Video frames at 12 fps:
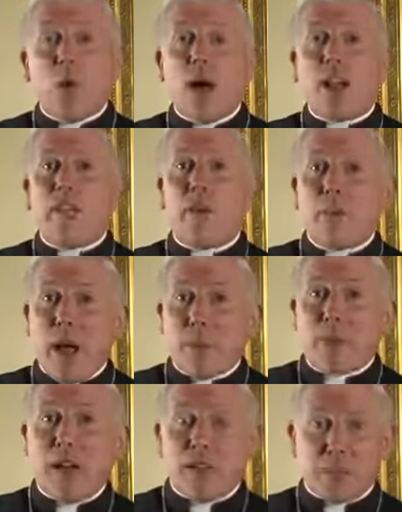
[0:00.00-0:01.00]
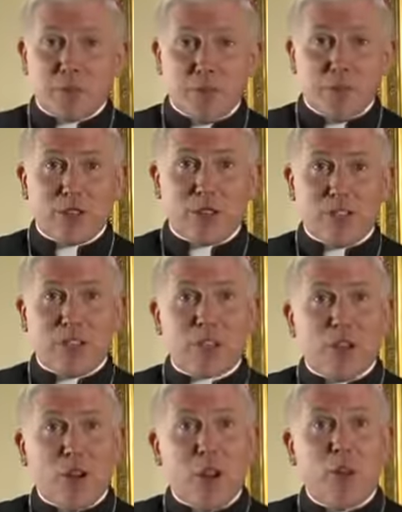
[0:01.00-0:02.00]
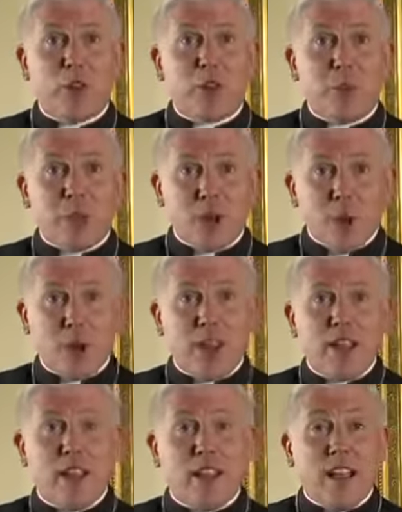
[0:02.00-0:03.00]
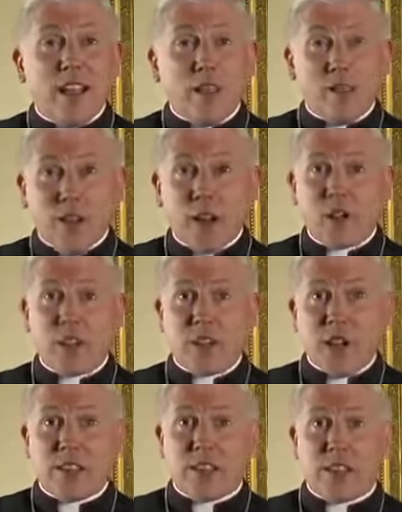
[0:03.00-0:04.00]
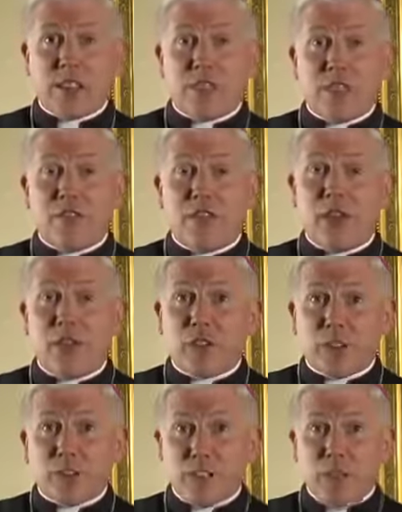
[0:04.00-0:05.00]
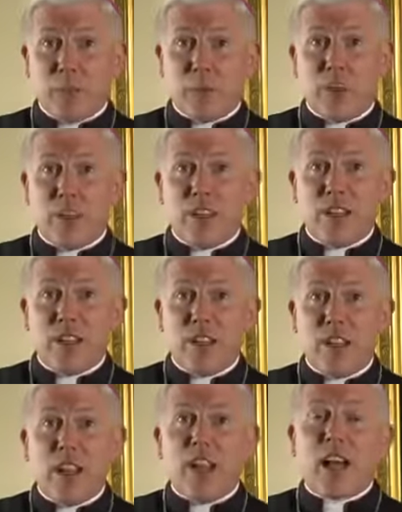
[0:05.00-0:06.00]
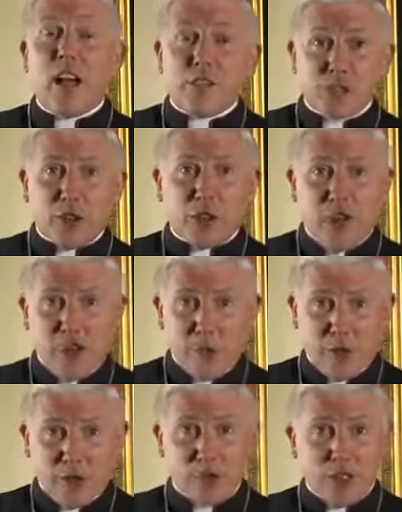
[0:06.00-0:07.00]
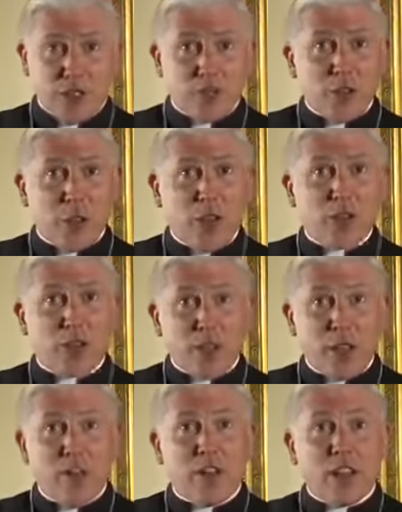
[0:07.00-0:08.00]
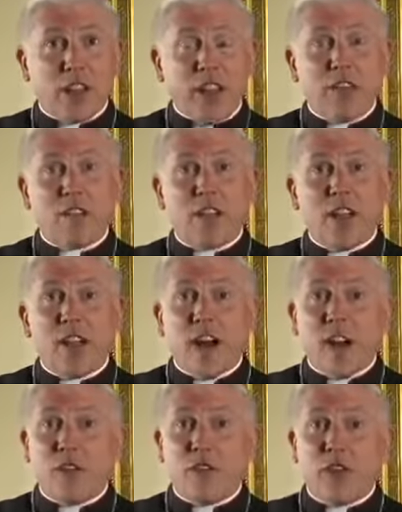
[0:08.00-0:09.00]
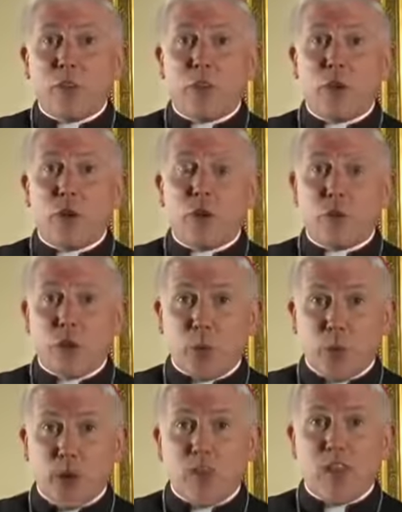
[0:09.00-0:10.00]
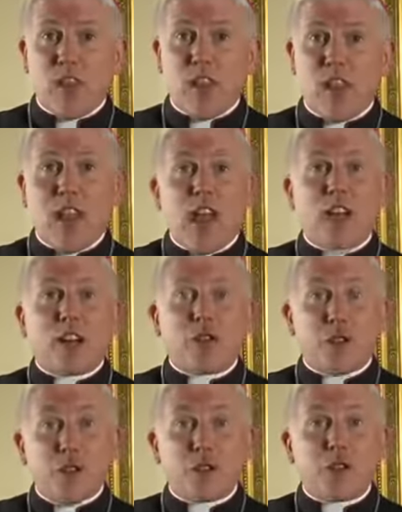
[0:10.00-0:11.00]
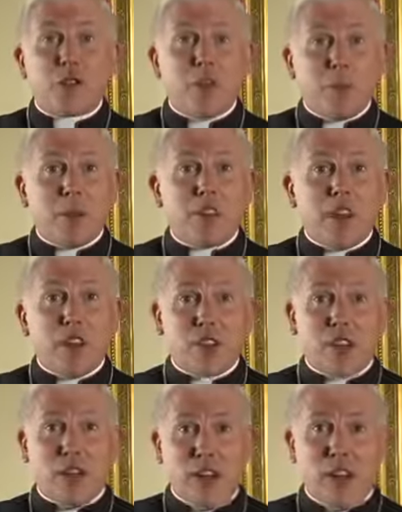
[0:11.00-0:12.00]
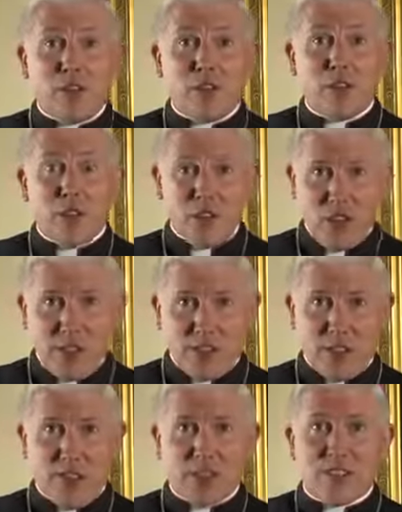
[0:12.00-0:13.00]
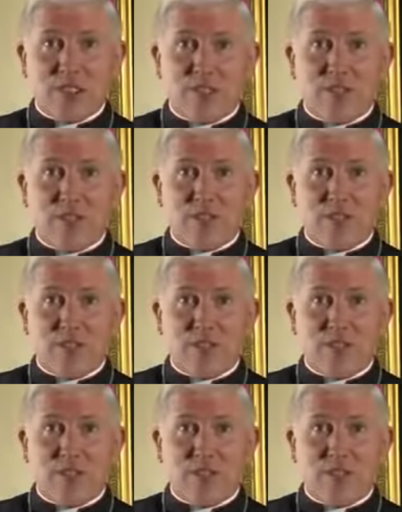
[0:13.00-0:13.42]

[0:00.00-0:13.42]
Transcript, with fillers: While every baptized person is called to be holy and to follow Jesus as a faithful disciple, the consecrated person is called to live a life of deeper union with and closer imitation of Jesus.